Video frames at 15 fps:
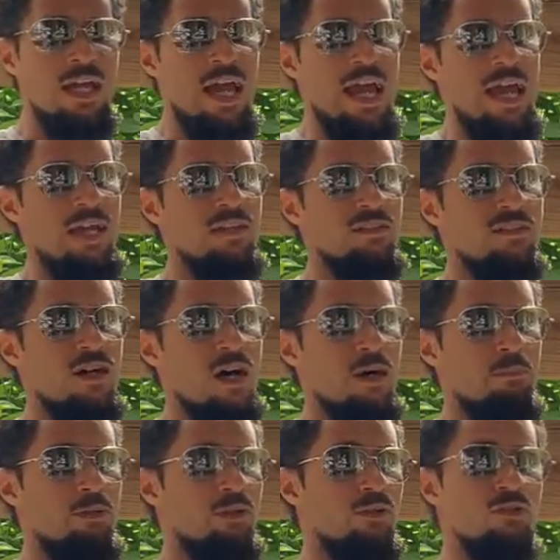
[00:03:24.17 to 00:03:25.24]
and
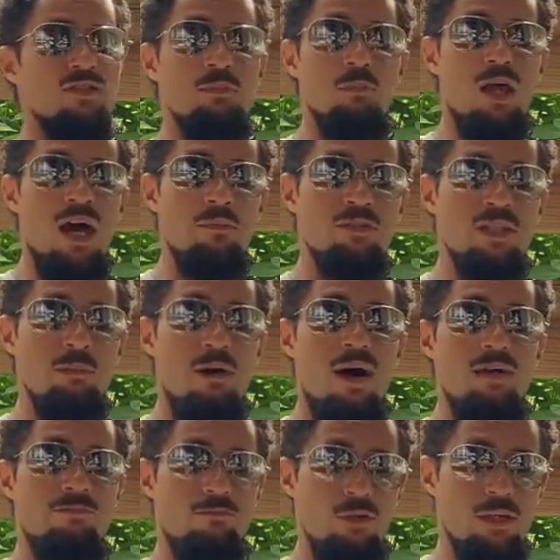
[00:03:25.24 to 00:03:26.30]
produce some limes in a
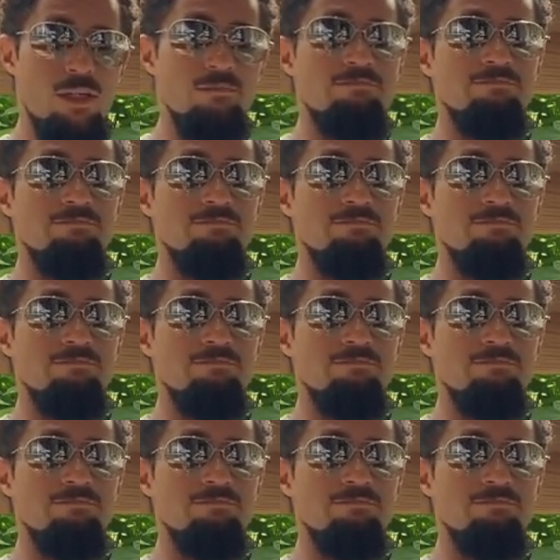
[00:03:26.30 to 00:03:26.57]
pot for you.